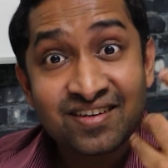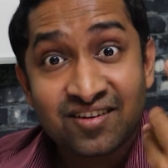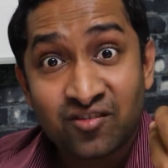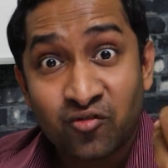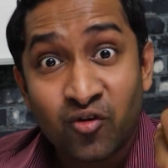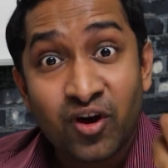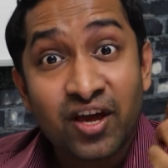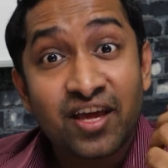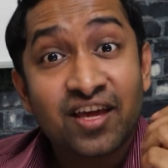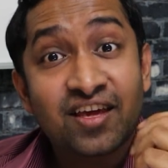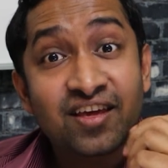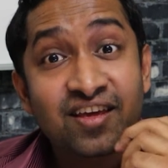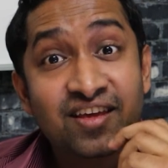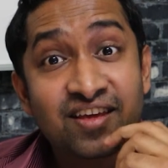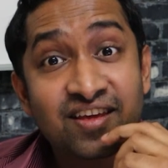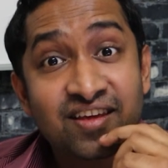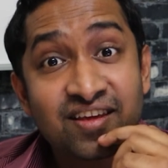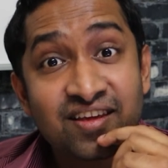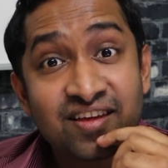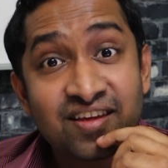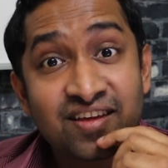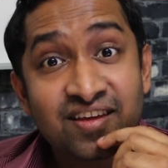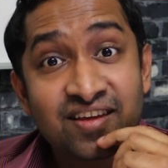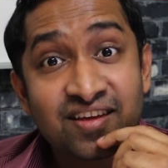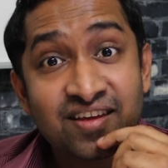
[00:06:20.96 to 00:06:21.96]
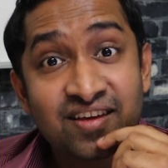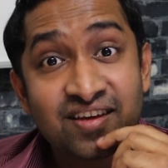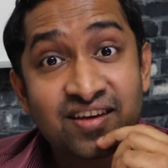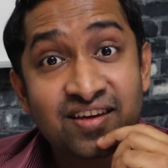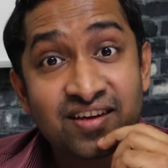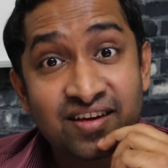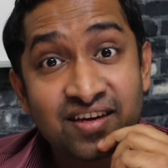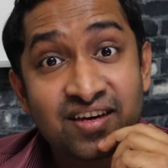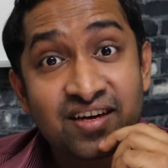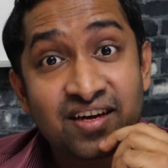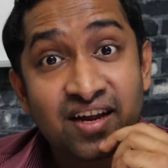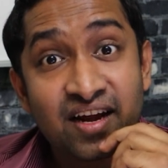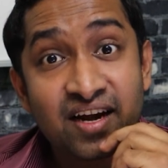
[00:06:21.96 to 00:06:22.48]
Why?
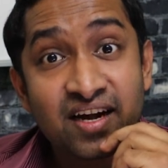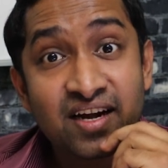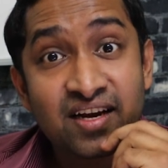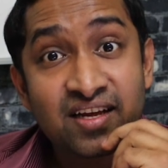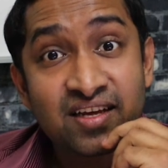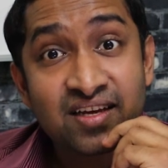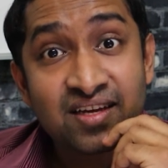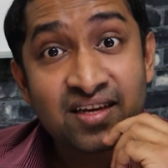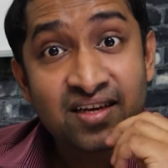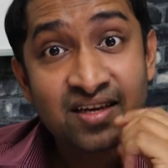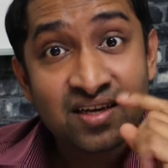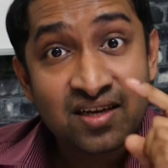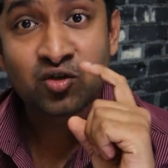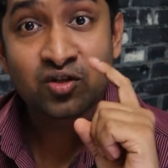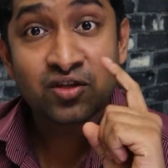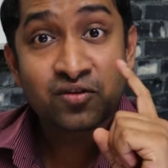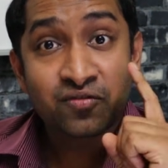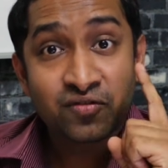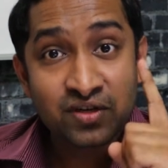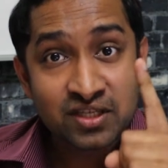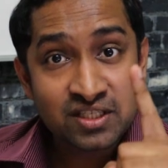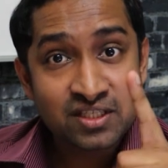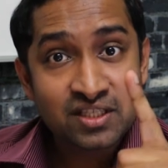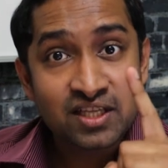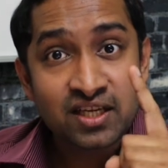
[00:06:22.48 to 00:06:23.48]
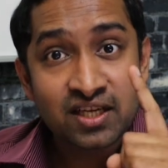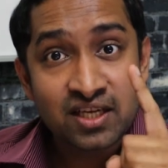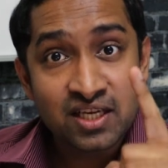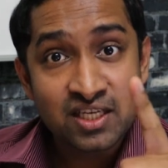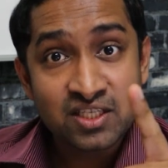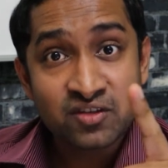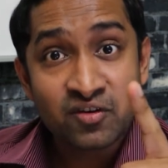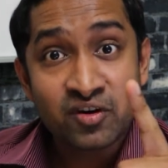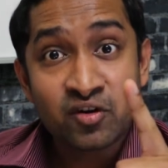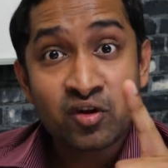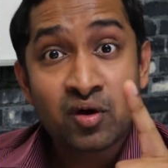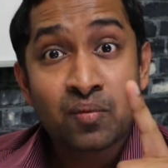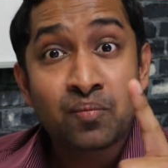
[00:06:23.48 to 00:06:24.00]
Right? So the first thing
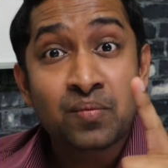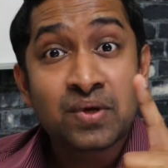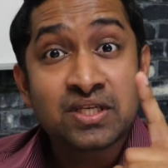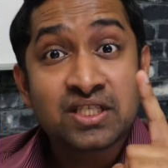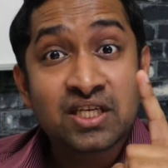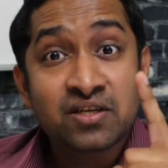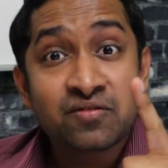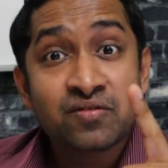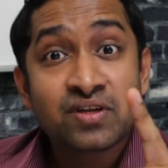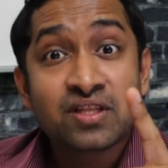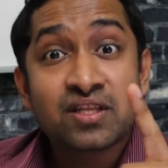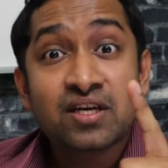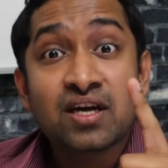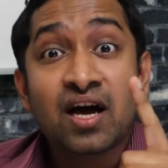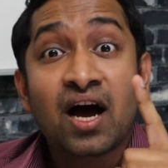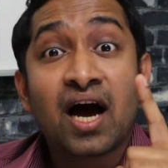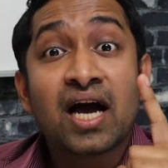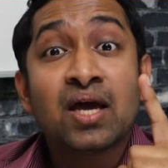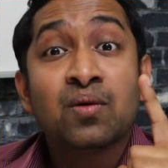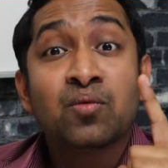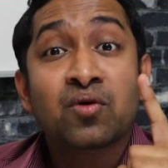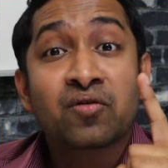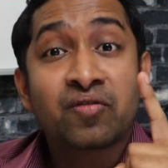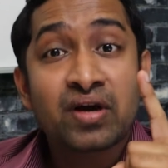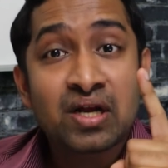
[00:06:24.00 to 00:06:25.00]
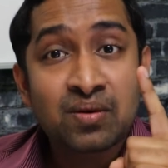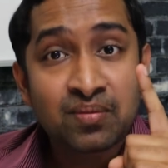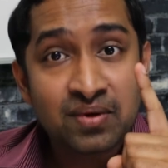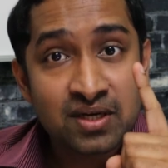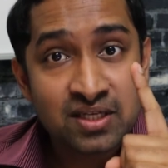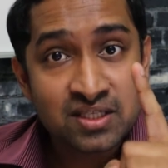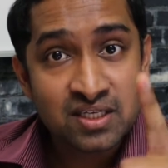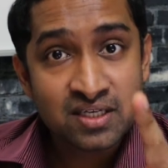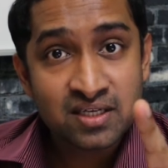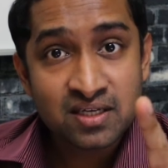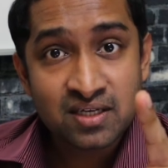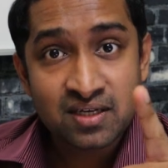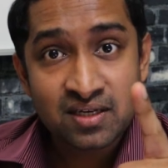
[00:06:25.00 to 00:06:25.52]
is, when you are pitching with a high profile
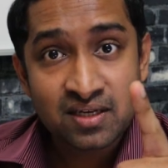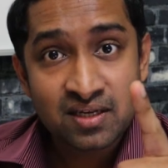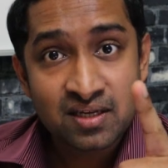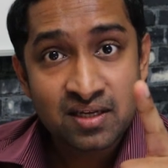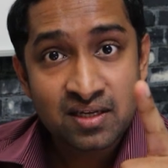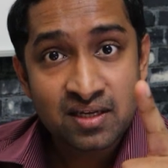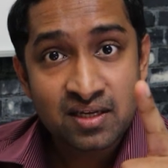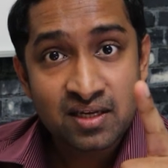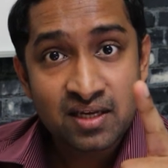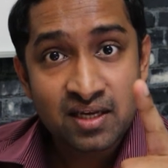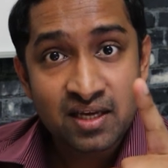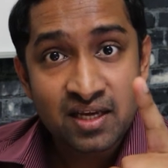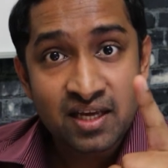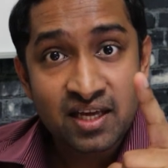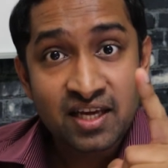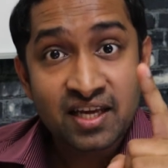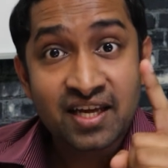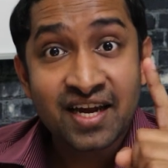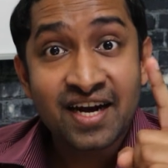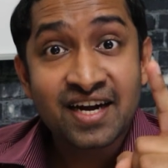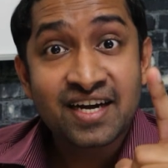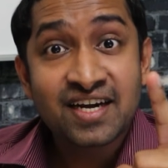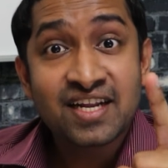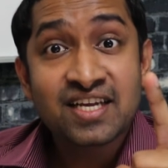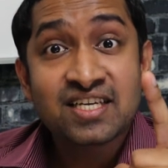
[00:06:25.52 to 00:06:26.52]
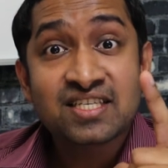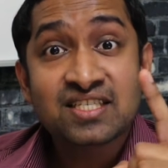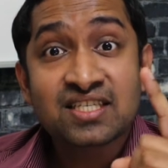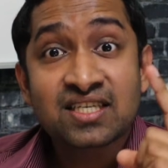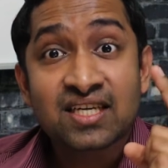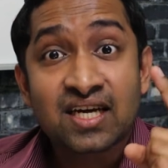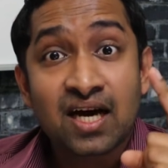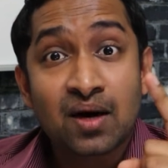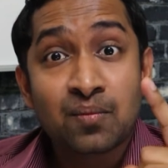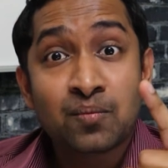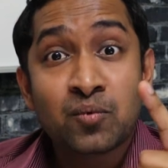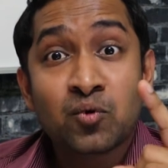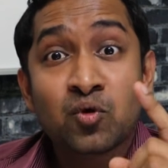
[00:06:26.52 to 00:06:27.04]
person, get his
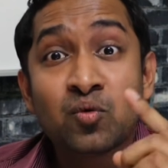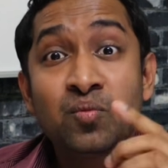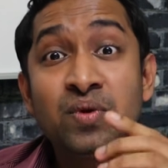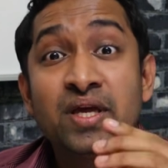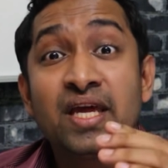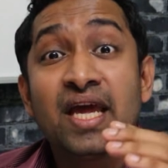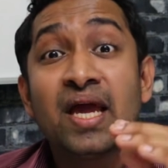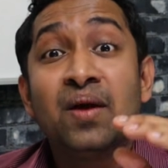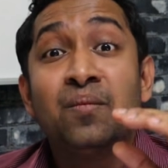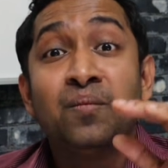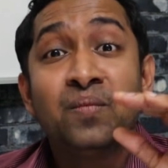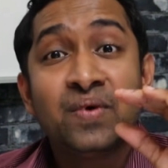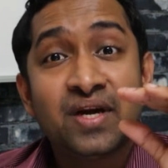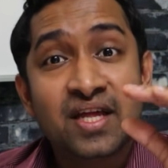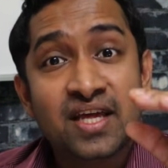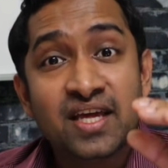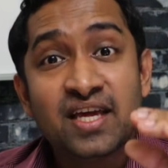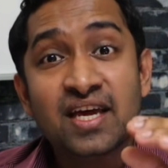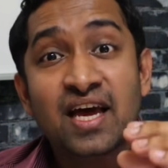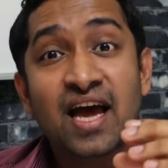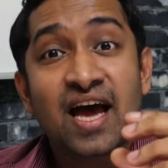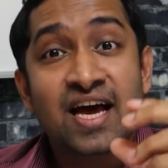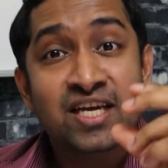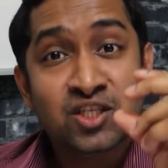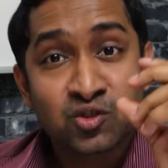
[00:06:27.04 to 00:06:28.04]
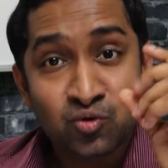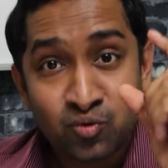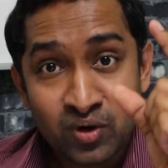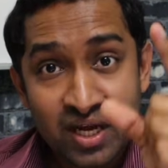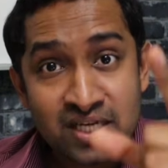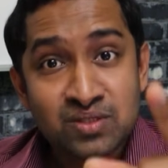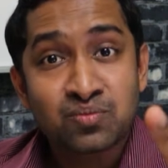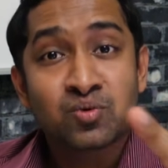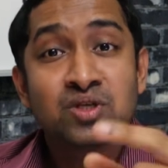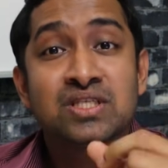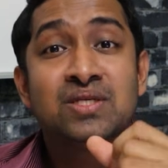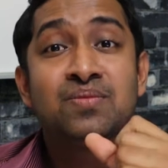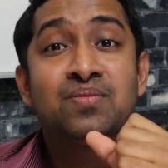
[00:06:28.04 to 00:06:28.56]
cup to be empty as soon
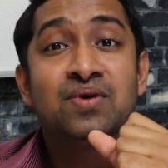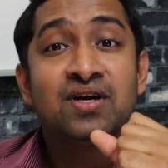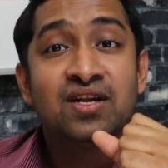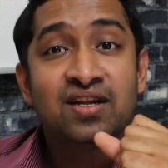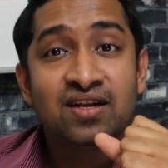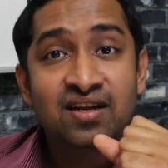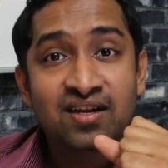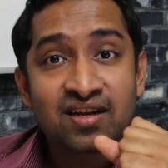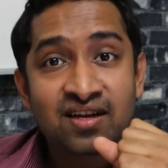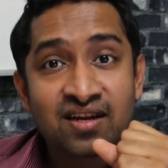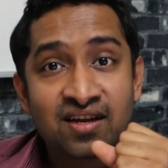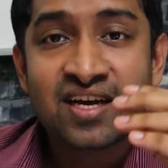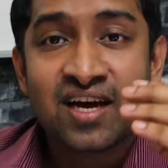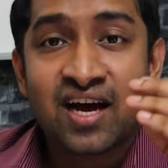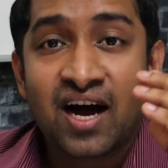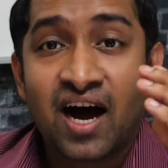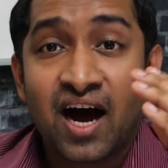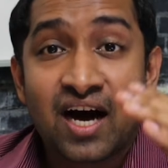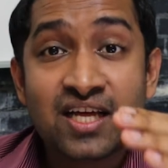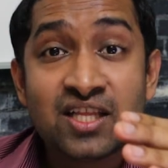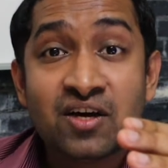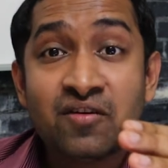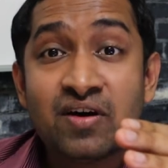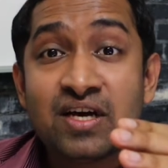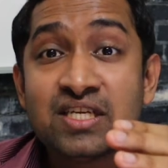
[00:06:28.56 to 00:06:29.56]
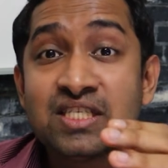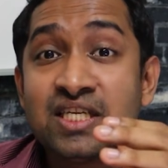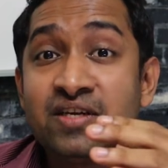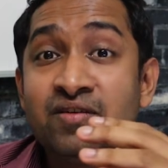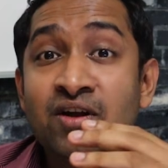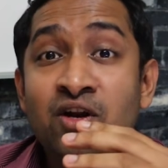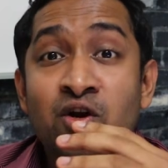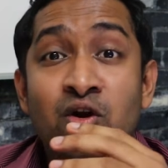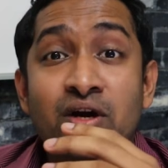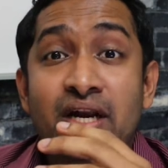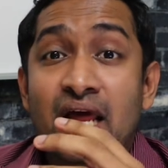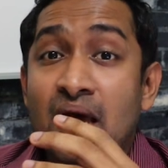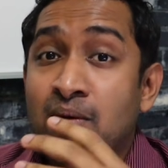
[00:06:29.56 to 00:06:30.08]
as possible. Otherwise, he
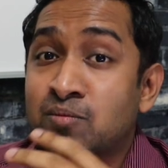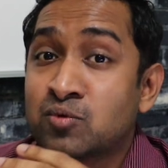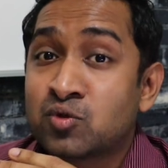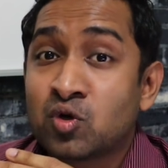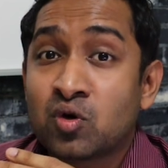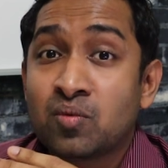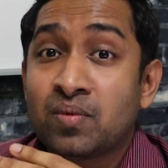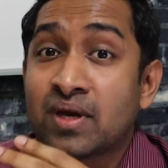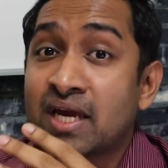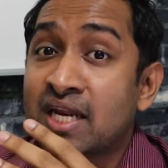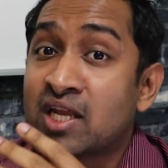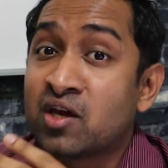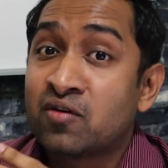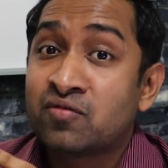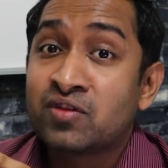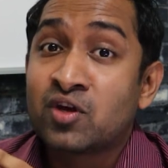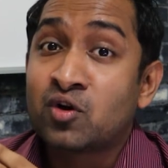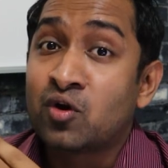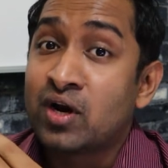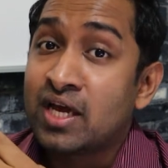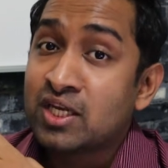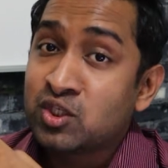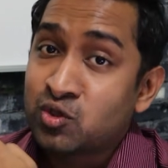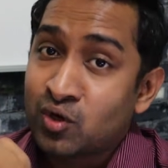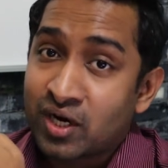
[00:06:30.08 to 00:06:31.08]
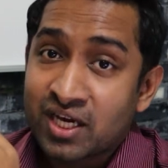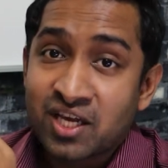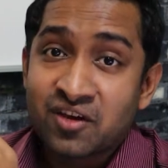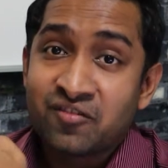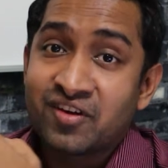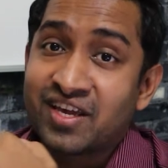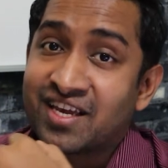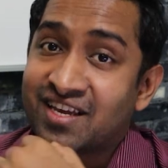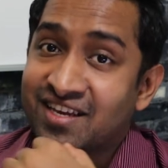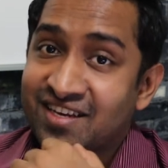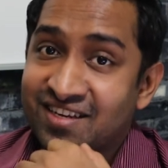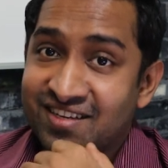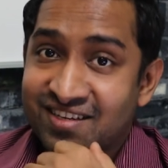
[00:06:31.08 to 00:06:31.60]
will not absorb any of the knowledge you are
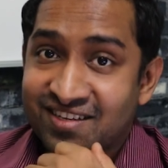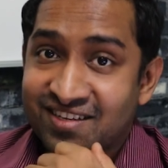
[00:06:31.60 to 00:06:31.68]
giving.